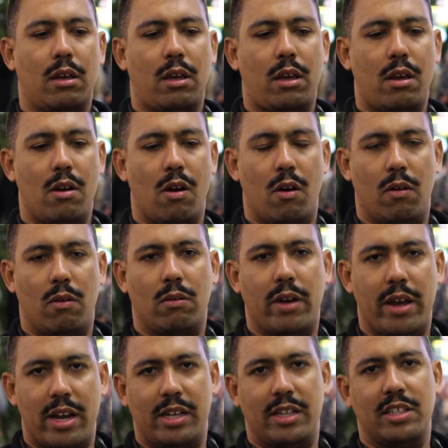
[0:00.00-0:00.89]

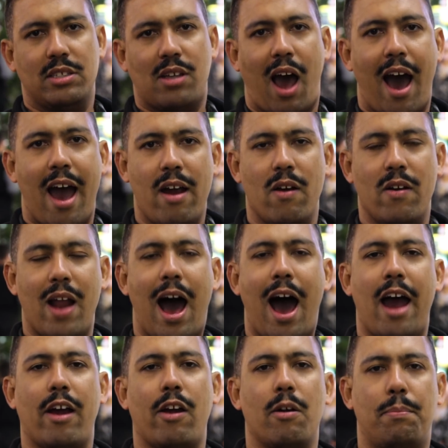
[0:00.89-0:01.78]
in these higher and
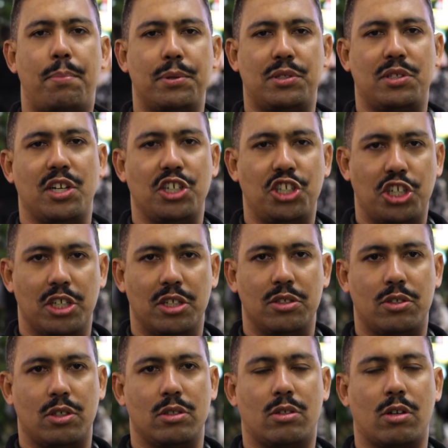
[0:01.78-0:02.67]
higher
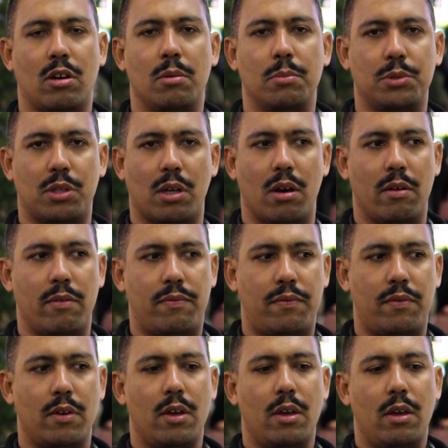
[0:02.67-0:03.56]
positions in terms
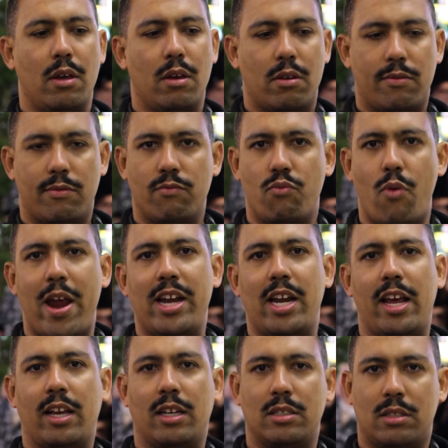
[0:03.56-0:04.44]
of
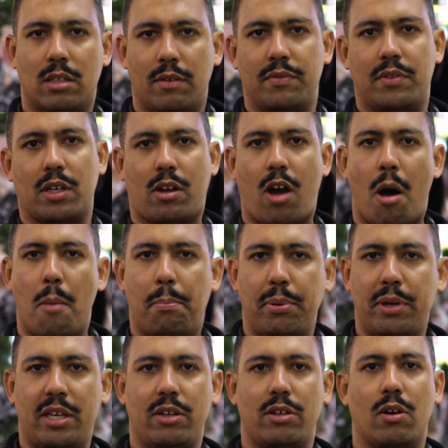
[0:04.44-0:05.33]
ratings of the
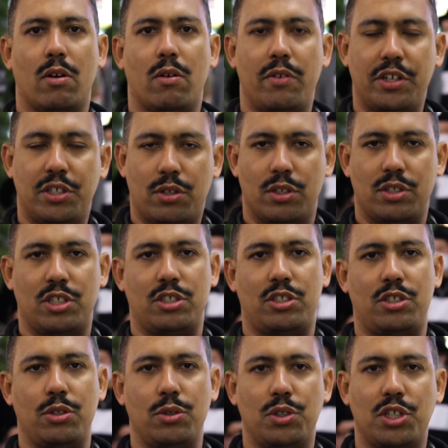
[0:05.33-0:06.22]
company or research
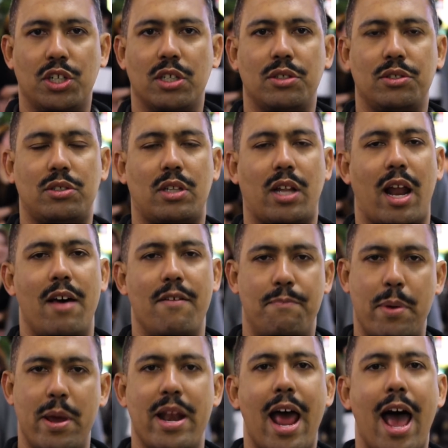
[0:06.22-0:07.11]
institutions that
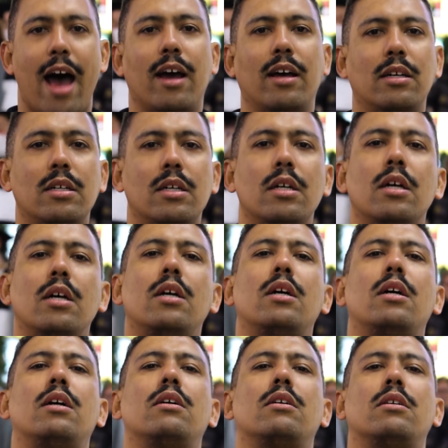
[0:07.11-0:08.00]
I've been at,
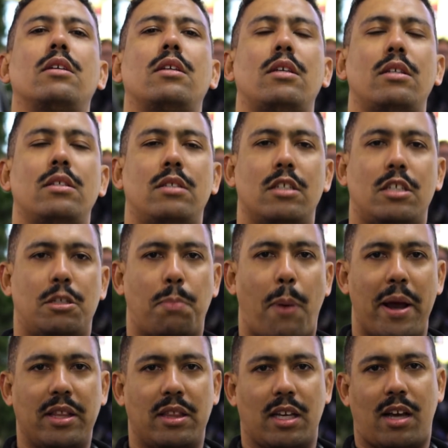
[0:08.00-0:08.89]

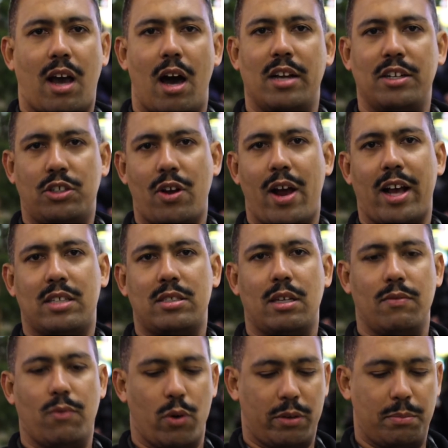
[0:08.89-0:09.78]
despite the contracts
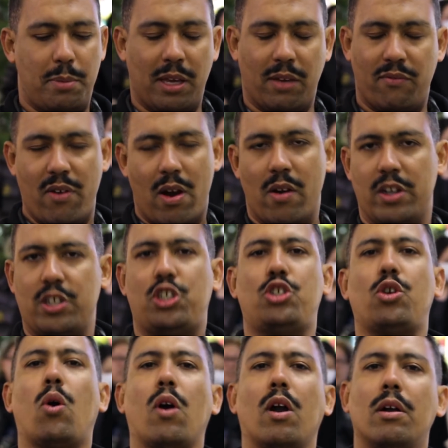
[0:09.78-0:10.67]
I've worked being very
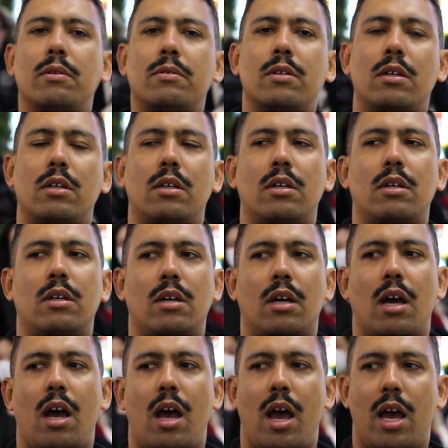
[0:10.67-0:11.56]
short.
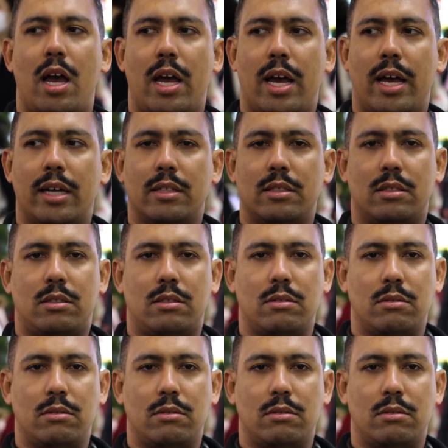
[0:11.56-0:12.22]
And